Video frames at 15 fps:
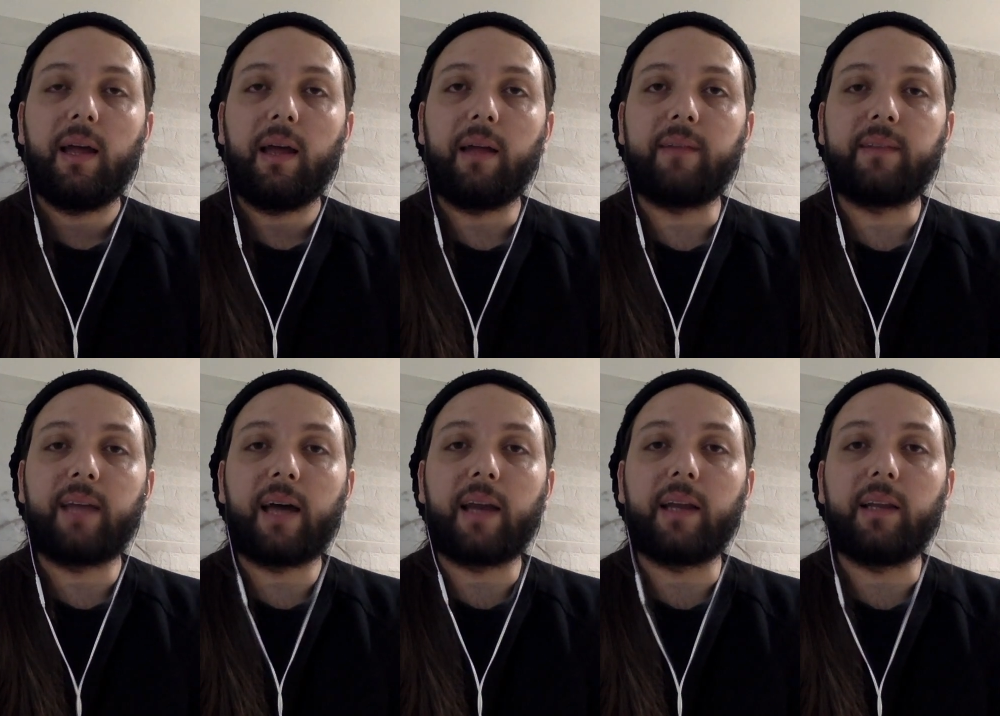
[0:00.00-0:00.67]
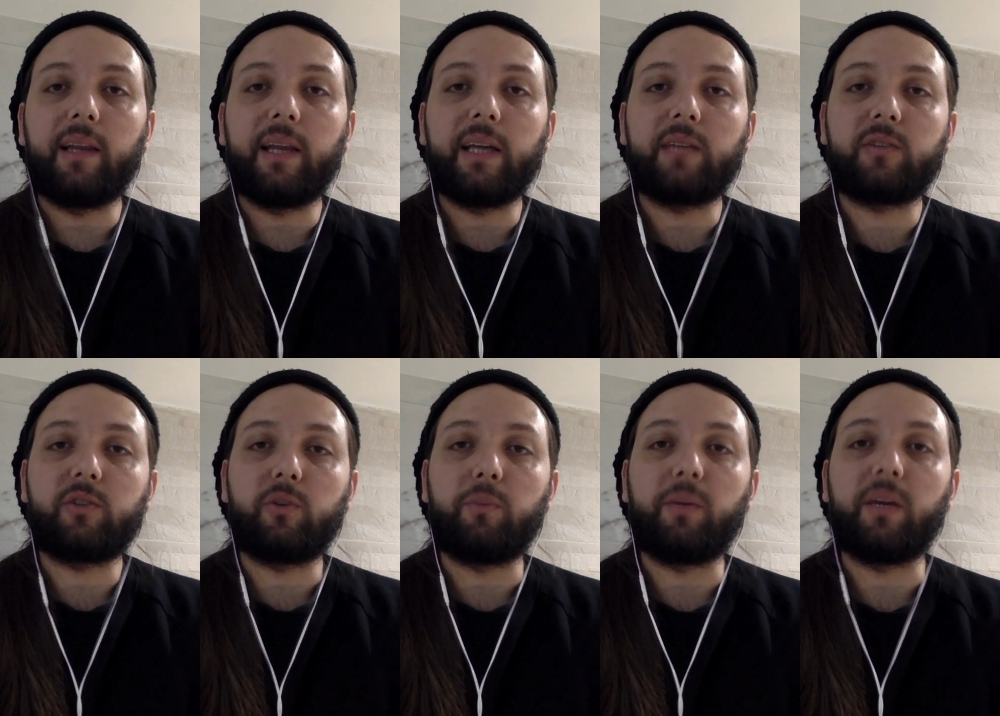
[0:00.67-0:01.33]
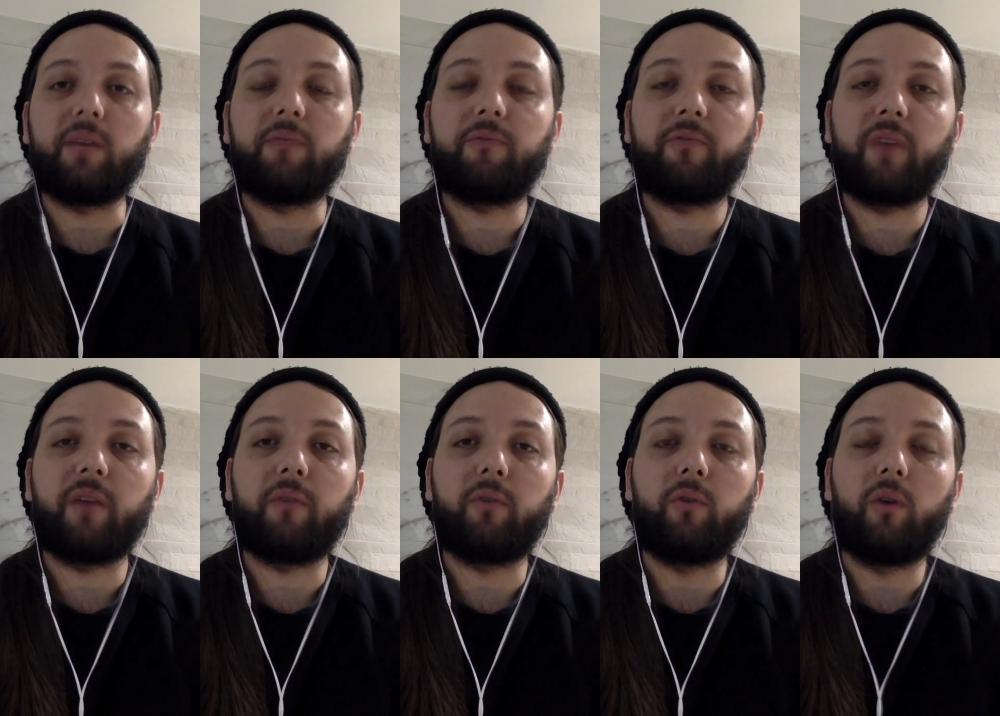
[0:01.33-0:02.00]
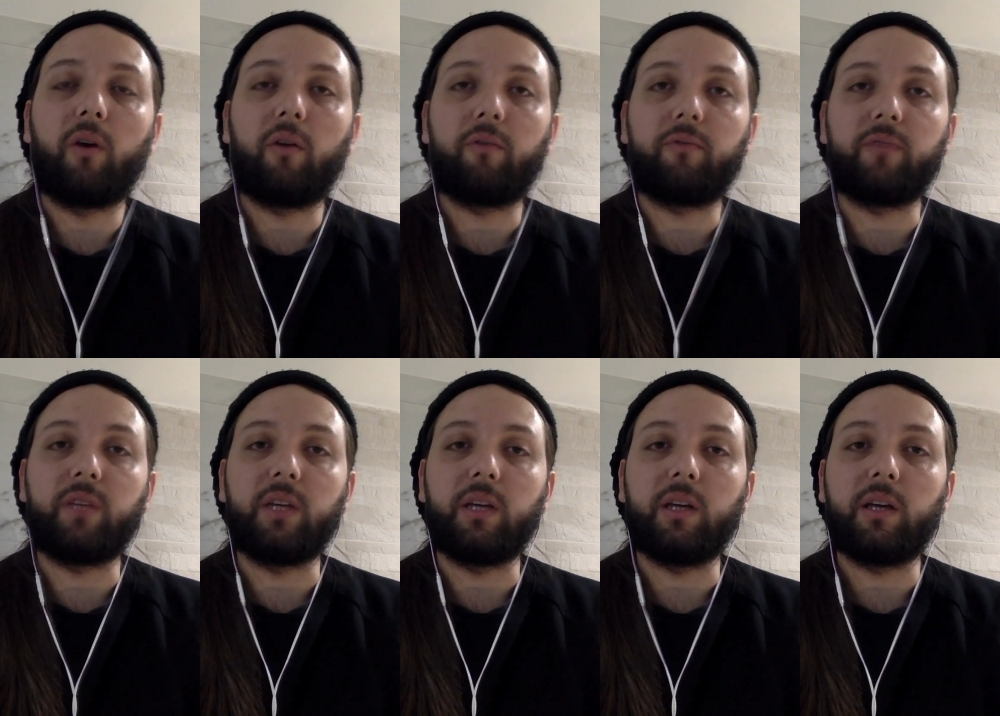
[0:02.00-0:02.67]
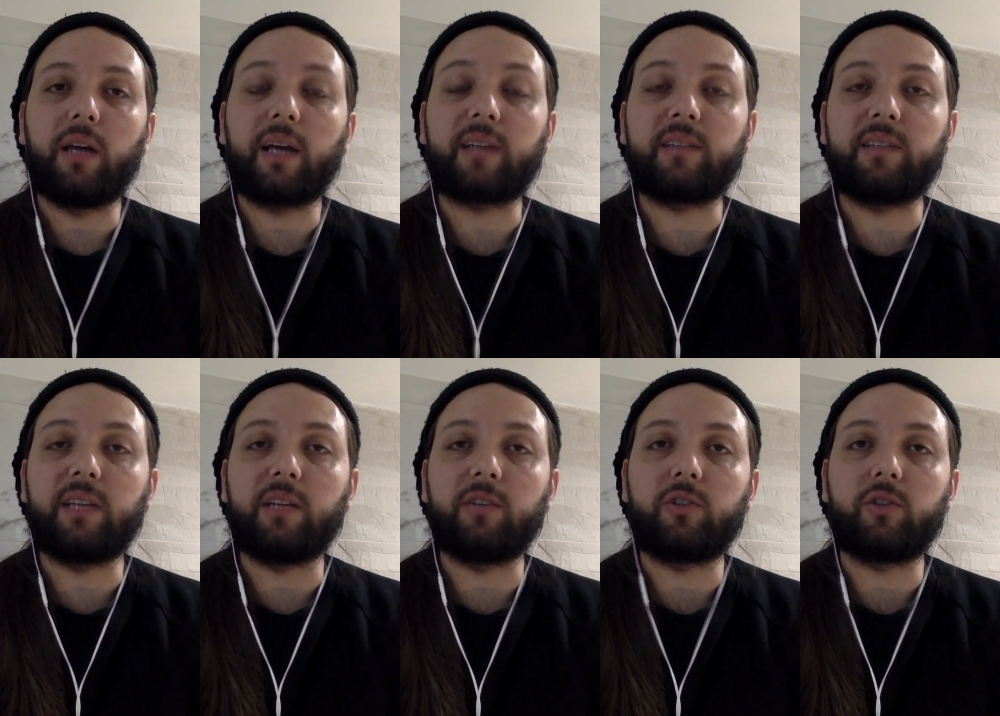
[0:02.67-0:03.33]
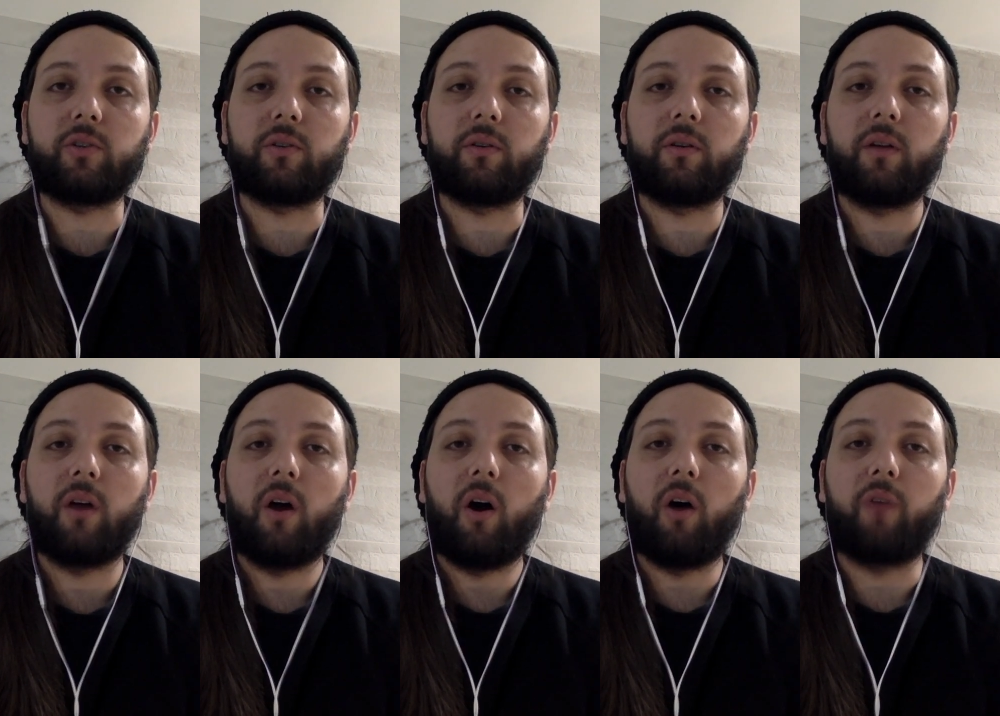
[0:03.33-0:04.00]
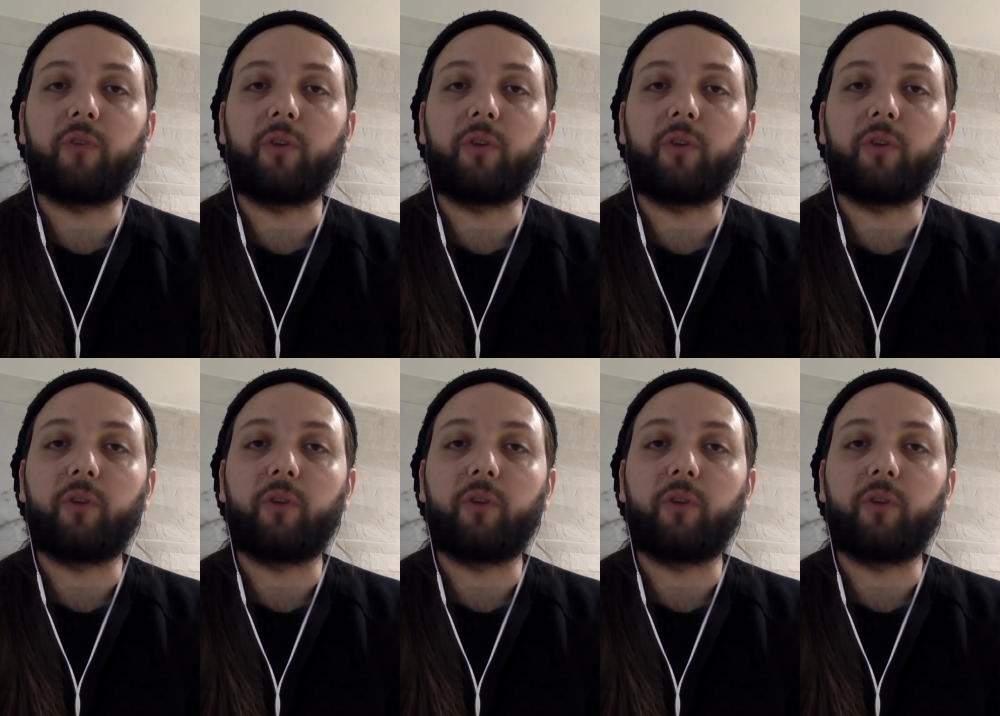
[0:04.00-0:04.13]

and that it leads to be in favor of the extinction of